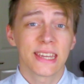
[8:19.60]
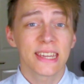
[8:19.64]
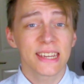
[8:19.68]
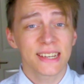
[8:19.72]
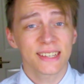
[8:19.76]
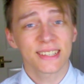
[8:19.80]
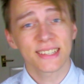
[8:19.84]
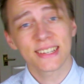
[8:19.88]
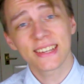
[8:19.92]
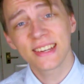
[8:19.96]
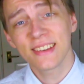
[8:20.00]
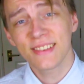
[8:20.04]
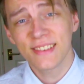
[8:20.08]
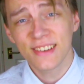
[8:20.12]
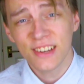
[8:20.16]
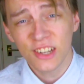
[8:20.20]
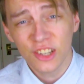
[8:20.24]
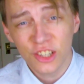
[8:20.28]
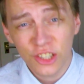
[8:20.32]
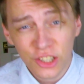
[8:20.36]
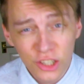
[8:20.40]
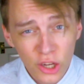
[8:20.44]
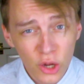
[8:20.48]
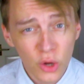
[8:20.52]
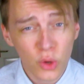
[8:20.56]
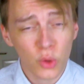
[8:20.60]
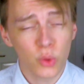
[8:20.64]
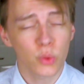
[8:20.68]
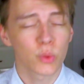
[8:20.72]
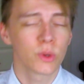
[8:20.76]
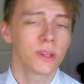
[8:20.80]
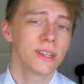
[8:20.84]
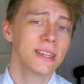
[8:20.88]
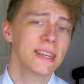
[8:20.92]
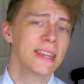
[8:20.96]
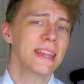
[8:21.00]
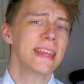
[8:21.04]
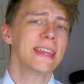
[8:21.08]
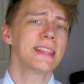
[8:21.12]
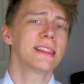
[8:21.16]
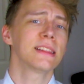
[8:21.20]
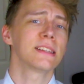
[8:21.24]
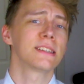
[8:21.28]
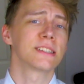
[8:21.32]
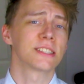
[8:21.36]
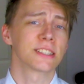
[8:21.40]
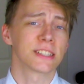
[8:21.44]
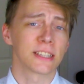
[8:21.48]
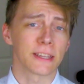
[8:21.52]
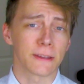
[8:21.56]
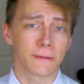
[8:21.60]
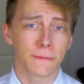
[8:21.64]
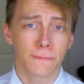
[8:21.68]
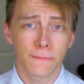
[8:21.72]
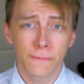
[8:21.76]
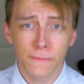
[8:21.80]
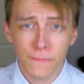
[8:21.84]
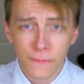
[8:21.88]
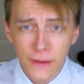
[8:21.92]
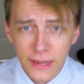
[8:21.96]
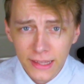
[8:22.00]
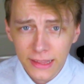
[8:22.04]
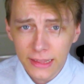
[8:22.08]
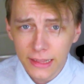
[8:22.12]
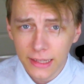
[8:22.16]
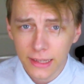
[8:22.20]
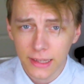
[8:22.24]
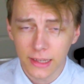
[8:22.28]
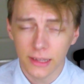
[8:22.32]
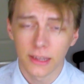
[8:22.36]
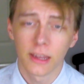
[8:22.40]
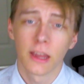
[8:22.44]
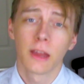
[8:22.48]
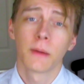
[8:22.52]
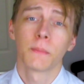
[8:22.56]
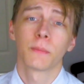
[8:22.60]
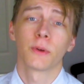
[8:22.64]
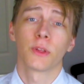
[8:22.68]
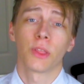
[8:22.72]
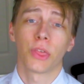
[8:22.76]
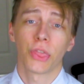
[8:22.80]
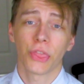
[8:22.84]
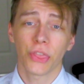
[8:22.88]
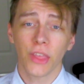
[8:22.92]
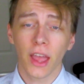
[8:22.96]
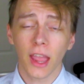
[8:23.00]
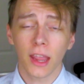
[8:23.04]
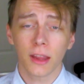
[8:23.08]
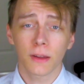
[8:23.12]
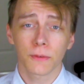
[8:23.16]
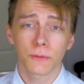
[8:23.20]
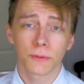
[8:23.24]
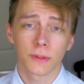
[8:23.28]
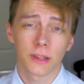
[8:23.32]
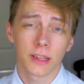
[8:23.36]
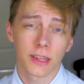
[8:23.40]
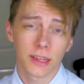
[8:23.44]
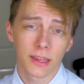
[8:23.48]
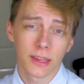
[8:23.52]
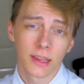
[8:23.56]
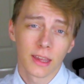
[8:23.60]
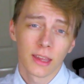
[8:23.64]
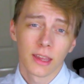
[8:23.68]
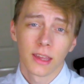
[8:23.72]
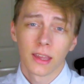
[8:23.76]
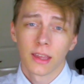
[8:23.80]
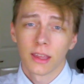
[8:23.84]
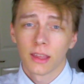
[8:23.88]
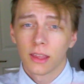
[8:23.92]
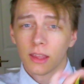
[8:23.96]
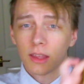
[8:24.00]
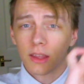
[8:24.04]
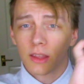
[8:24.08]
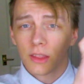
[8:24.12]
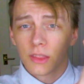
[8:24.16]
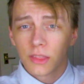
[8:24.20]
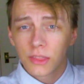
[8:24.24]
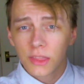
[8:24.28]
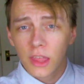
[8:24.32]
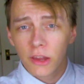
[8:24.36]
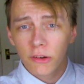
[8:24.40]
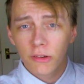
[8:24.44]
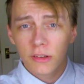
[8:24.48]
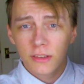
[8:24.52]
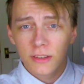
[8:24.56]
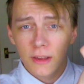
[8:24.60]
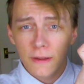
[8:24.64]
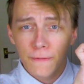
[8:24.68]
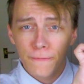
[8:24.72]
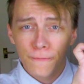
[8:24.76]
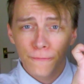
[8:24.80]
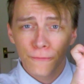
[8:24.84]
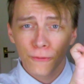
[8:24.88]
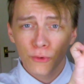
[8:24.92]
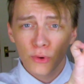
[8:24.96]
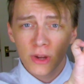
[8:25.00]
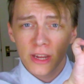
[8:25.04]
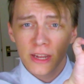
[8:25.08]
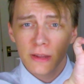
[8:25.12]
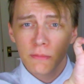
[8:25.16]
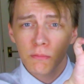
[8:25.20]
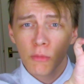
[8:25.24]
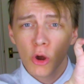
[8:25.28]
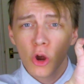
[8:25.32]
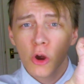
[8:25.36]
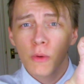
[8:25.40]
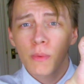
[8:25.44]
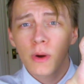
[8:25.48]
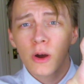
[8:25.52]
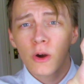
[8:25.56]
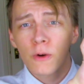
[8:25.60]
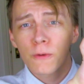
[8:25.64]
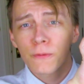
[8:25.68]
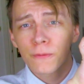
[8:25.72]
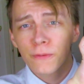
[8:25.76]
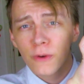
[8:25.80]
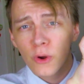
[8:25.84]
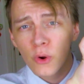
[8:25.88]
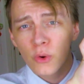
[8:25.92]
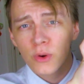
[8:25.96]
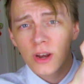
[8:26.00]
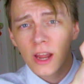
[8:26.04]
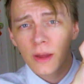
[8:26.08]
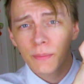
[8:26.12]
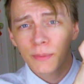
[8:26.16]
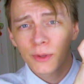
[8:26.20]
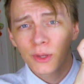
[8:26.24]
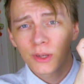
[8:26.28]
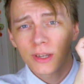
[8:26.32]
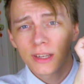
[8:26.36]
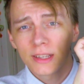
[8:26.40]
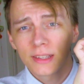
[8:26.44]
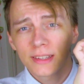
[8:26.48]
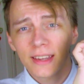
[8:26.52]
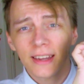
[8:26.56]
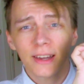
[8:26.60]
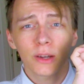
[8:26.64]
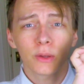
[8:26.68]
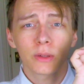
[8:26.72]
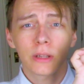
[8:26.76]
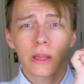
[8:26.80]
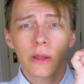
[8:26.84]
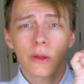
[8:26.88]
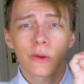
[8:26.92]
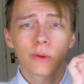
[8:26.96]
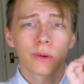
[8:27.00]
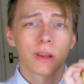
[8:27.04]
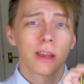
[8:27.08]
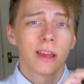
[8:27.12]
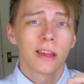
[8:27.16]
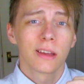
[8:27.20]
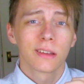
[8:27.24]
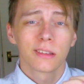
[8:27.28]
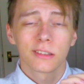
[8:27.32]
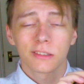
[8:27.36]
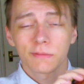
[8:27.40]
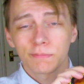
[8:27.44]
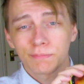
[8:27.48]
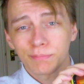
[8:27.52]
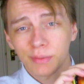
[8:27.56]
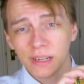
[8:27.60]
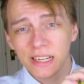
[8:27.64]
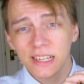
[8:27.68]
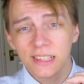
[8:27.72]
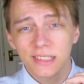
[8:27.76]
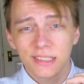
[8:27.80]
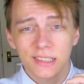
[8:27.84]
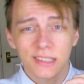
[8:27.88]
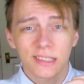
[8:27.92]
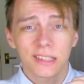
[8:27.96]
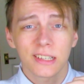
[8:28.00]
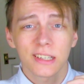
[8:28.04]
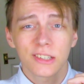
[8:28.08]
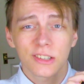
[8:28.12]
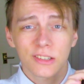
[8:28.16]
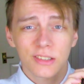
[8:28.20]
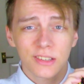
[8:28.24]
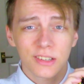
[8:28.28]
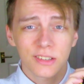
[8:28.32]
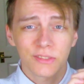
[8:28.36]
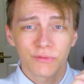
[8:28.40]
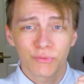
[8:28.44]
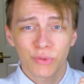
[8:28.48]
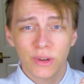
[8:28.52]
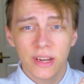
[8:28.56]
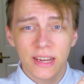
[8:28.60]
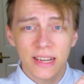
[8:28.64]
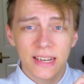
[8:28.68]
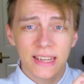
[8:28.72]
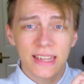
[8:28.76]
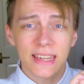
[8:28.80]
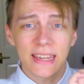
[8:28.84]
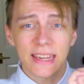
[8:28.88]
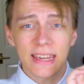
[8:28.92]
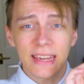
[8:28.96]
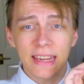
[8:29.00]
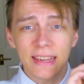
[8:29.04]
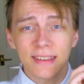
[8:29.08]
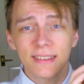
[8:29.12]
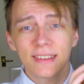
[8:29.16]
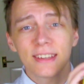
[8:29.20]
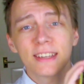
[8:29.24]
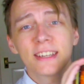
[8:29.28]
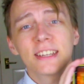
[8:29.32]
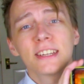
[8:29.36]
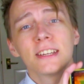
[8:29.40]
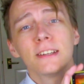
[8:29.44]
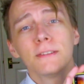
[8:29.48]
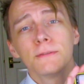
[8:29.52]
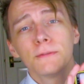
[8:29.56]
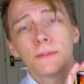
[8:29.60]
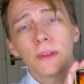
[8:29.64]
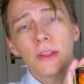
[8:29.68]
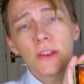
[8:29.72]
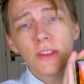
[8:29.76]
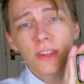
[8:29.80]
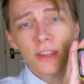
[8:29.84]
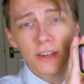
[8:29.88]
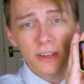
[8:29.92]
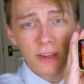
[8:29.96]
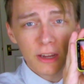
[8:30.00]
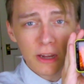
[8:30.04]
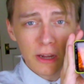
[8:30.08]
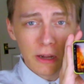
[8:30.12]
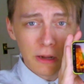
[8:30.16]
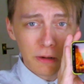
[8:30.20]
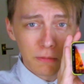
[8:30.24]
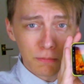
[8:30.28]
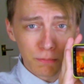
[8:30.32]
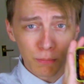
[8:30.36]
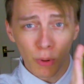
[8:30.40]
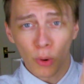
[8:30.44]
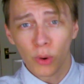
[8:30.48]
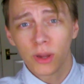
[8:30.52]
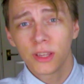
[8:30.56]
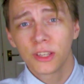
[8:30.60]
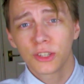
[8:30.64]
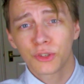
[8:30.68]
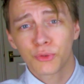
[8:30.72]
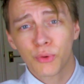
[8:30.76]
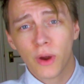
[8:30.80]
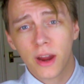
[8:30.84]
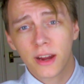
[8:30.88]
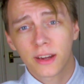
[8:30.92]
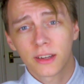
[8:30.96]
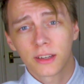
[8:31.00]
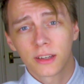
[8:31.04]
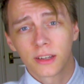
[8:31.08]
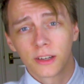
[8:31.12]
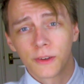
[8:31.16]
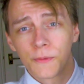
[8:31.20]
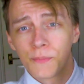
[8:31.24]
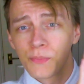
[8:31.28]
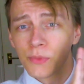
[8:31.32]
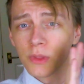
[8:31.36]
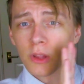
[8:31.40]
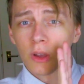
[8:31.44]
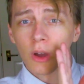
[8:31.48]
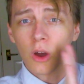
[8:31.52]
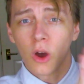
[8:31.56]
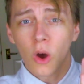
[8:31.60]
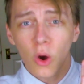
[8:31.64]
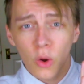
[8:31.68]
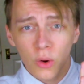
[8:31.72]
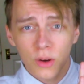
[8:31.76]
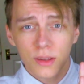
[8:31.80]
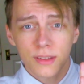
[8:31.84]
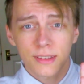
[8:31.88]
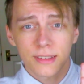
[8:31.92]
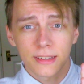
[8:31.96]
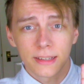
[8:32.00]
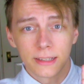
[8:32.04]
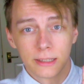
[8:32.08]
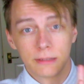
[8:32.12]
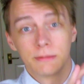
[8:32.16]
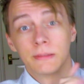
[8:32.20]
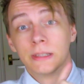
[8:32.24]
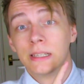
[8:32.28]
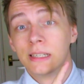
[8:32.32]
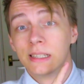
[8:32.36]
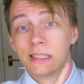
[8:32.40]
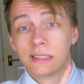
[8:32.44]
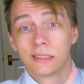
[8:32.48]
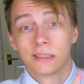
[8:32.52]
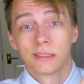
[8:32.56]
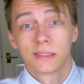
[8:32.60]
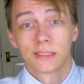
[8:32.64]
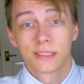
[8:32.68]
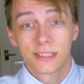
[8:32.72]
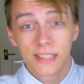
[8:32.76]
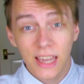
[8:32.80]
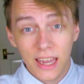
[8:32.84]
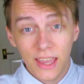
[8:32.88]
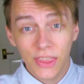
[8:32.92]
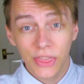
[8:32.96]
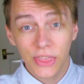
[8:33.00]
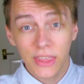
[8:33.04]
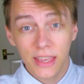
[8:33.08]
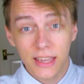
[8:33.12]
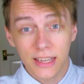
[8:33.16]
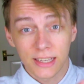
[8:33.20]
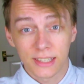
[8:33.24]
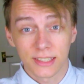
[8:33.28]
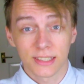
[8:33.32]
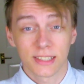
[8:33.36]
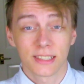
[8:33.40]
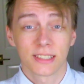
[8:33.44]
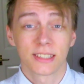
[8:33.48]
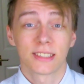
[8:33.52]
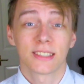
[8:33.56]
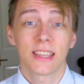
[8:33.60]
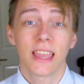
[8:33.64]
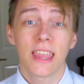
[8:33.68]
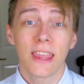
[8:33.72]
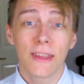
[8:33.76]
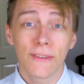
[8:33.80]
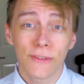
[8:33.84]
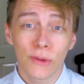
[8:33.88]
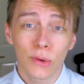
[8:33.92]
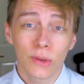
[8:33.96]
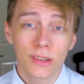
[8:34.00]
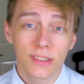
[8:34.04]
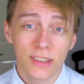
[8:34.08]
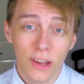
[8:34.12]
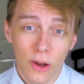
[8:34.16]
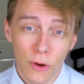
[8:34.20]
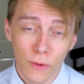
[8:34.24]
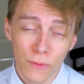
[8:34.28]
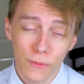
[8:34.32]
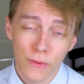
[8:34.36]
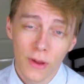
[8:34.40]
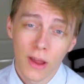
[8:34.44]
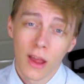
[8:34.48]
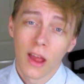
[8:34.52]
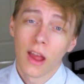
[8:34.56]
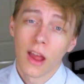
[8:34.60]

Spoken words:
It is so needlessly fiddly, but thankfully there is a free mobile phone app you can download that's basically just a really easy and convenient point tracker. Honestly, get this, save yourself